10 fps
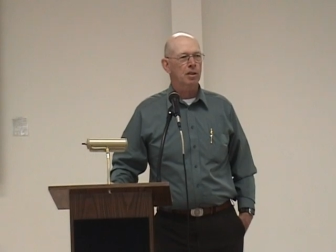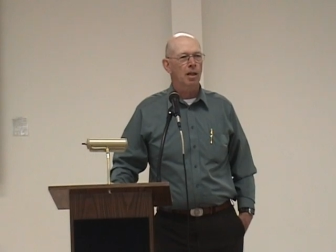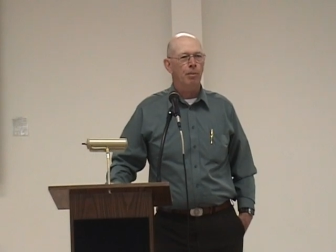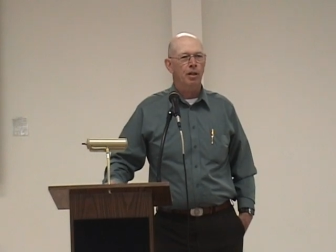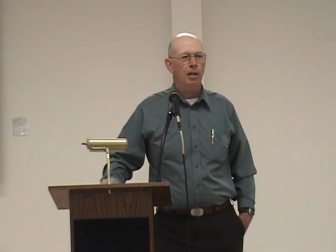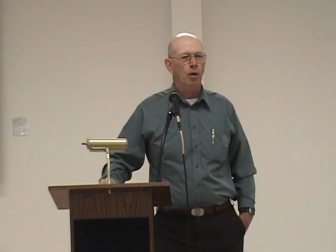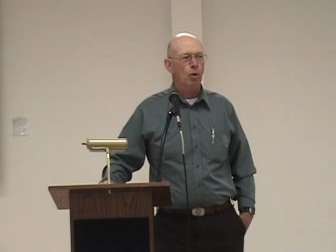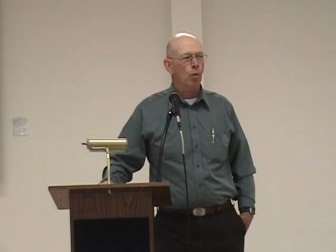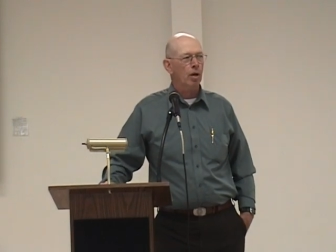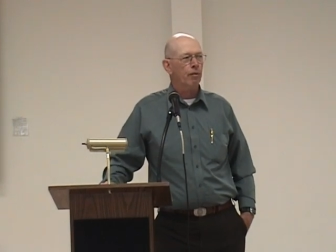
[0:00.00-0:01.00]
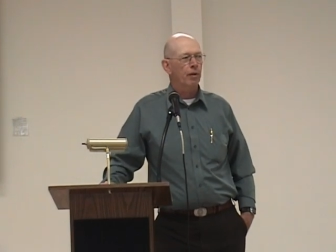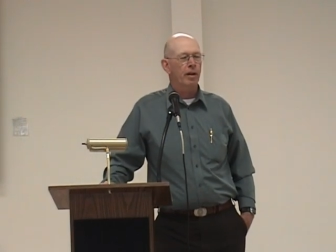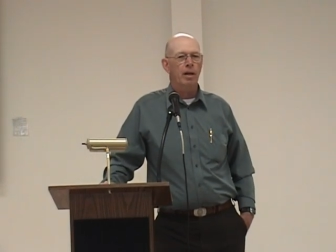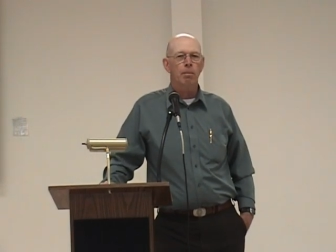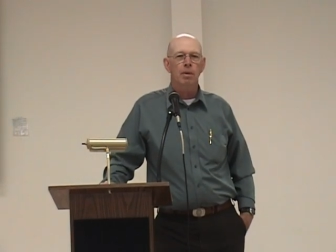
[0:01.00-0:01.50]
company and go to work for
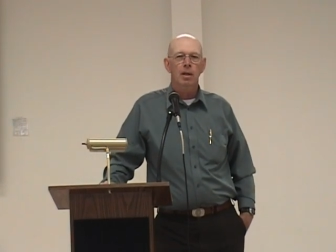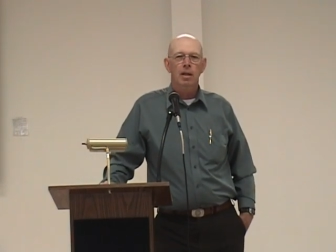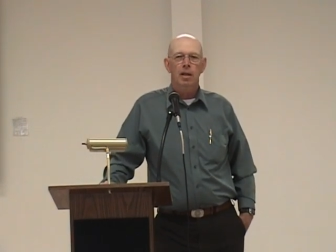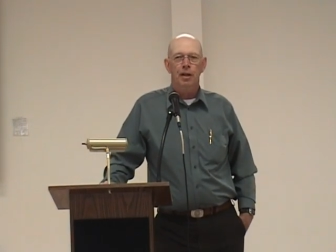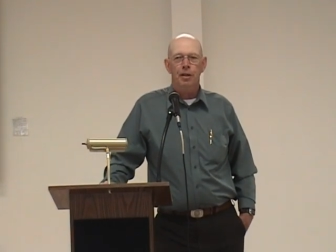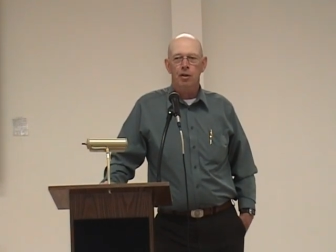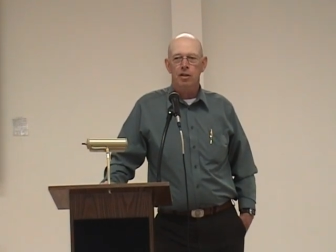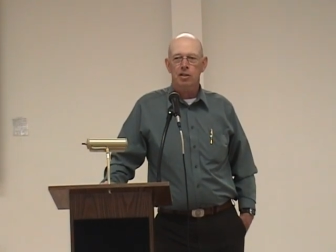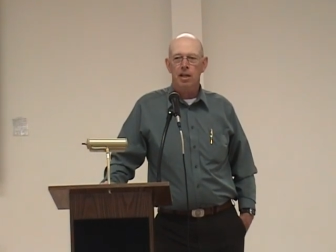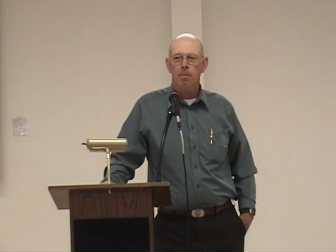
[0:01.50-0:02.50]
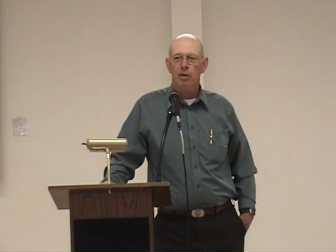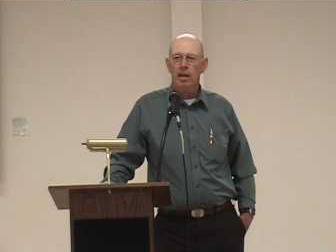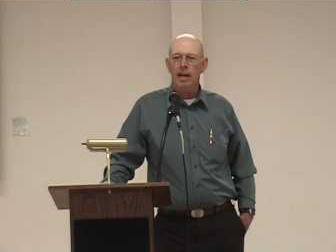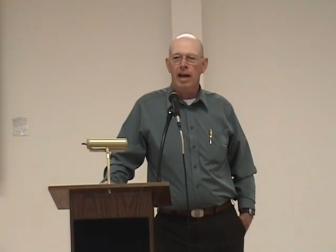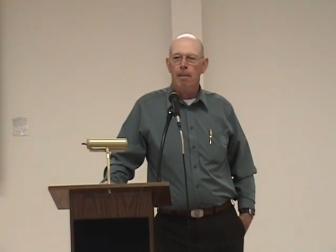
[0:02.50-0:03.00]
them until the same
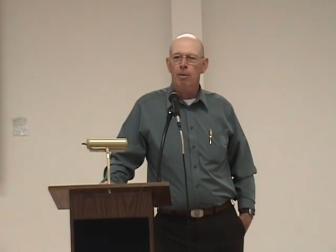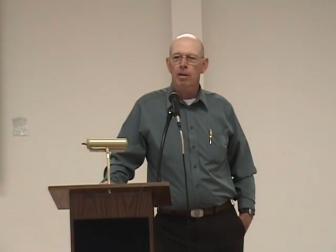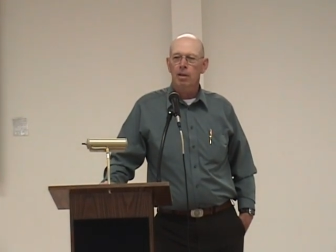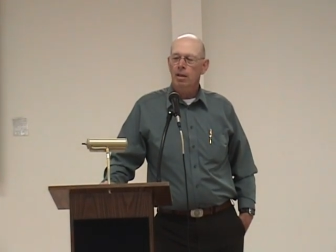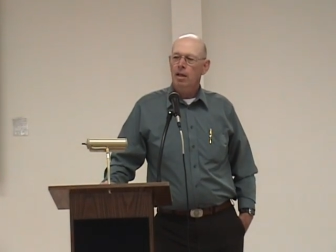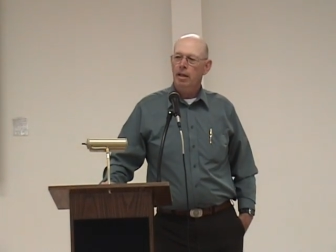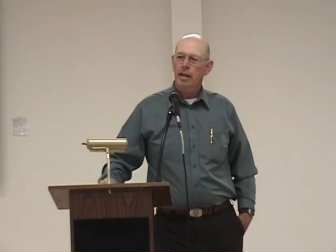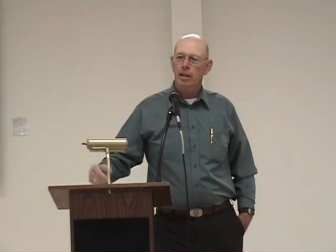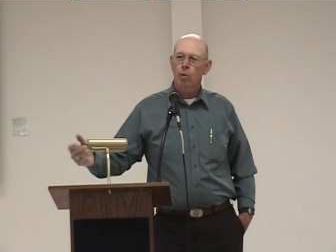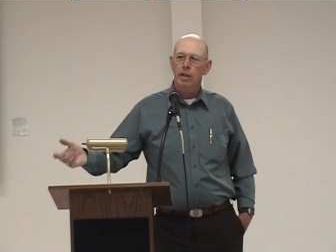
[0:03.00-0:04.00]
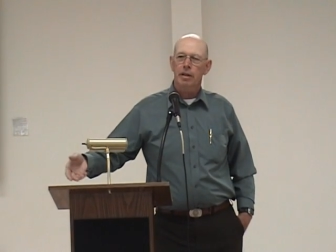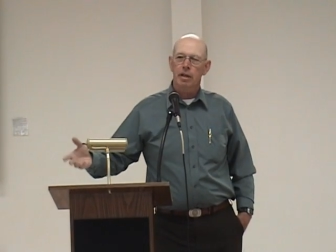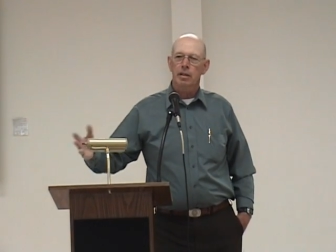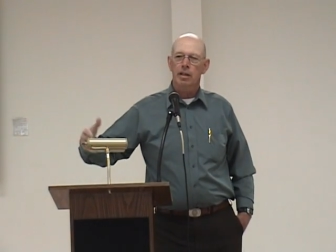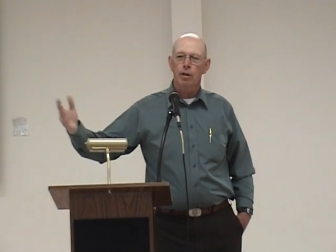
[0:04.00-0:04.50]
thing happened, and they'd quit
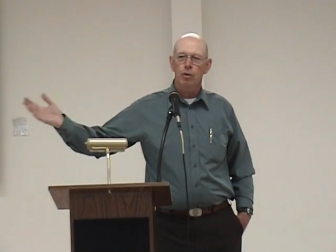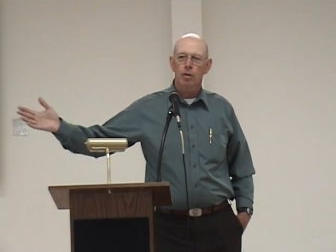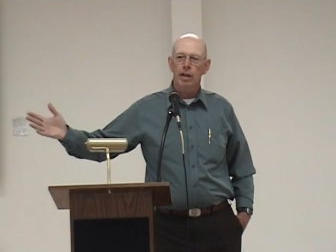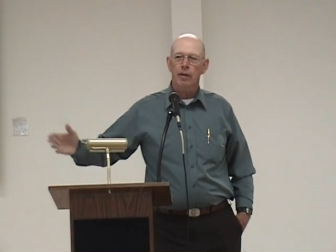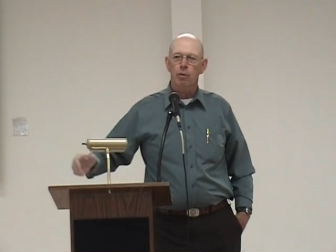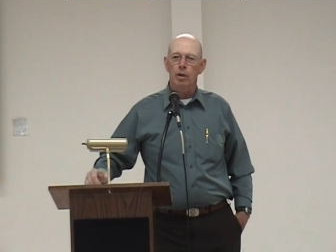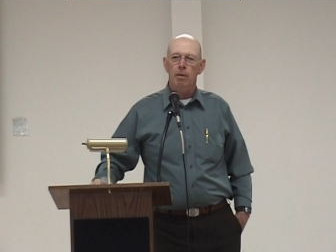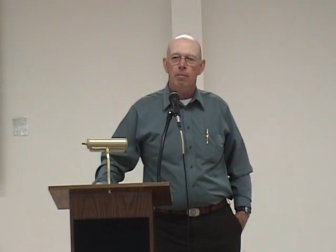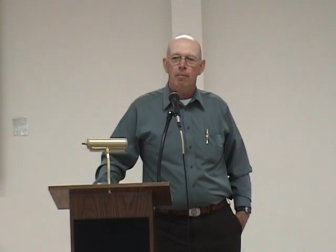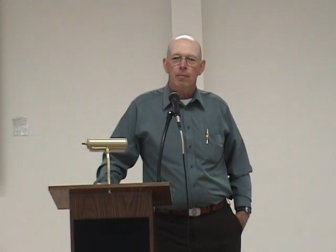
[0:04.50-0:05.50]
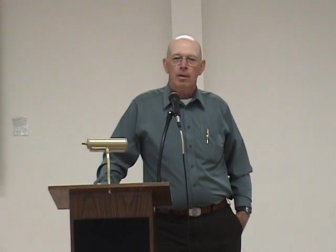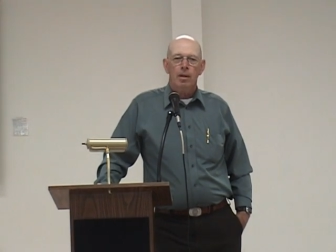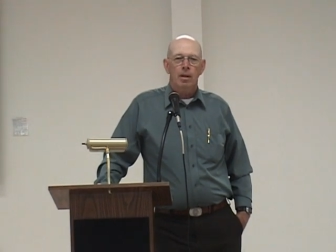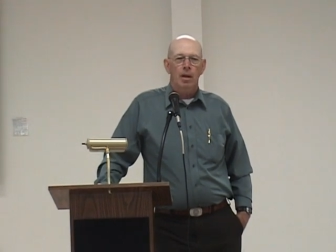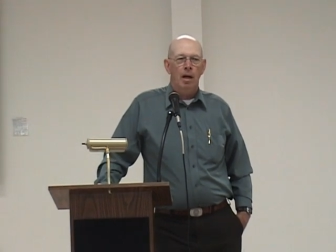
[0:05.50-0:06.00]
there and then go to another
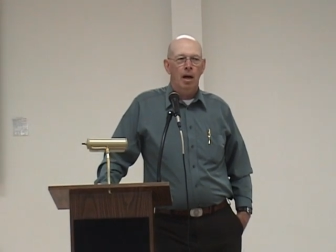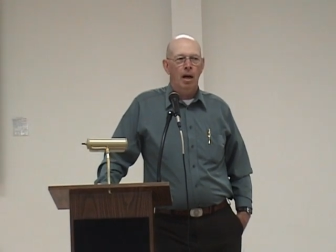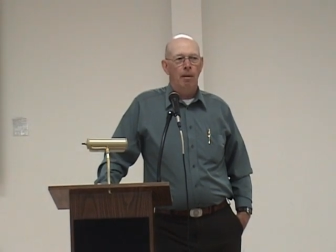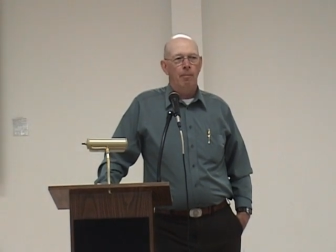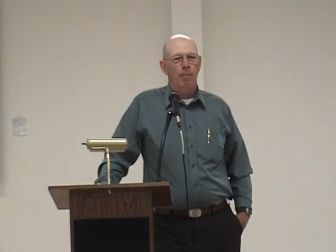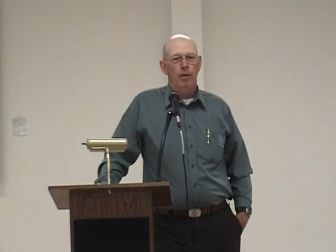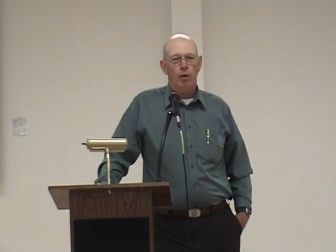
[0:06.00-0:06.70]
one.